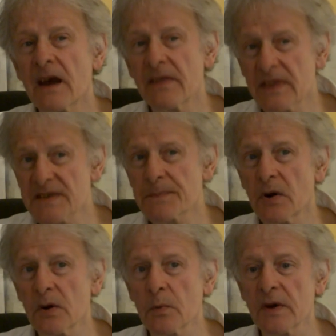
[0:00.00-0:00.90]
at this
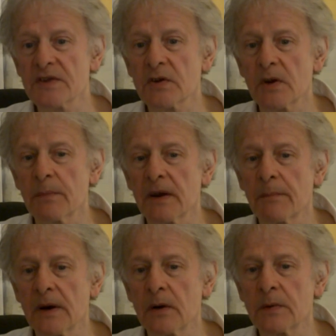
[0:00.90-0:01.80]
point what it's going to be
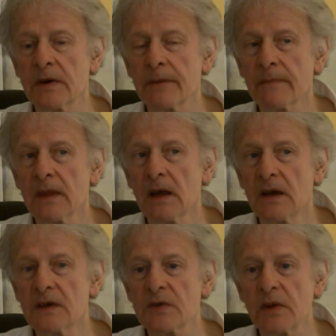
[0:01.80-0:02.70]
about.
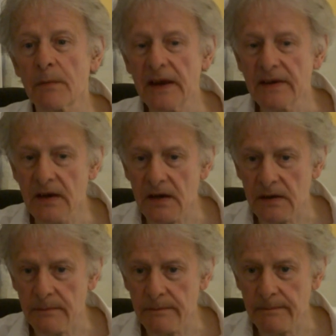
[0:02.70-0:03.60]
So in the
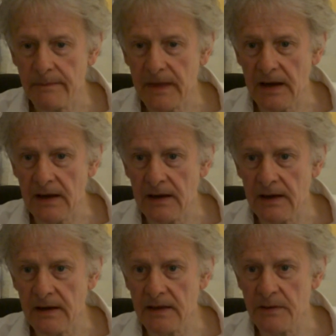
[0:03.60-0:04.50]
meantime,
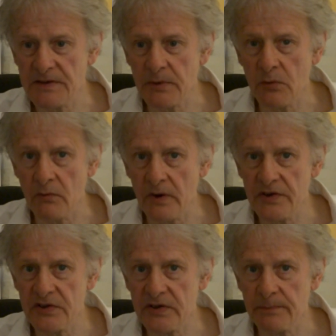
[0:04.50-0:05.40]
uh, that was a bit
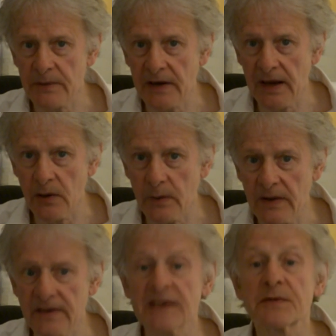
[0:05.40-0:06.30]
rushed, but
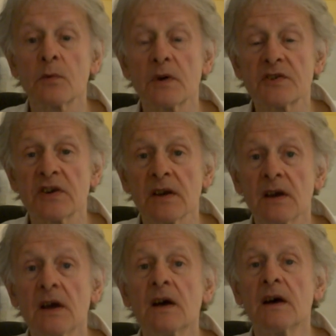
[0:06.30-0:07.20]
anyway, thanks for
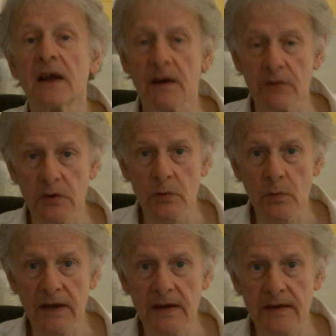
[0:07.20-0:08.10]
watching and have a good
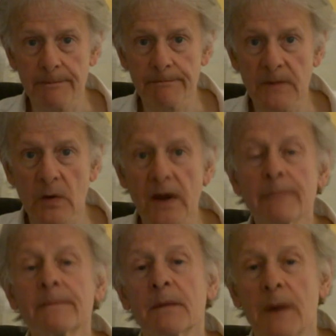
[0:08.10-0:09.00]
week.
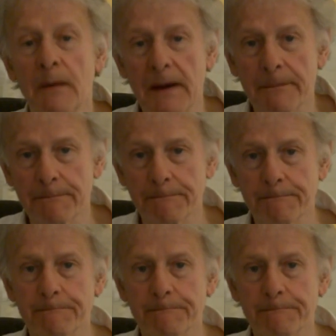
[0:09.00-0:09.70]
Okay, bye bye.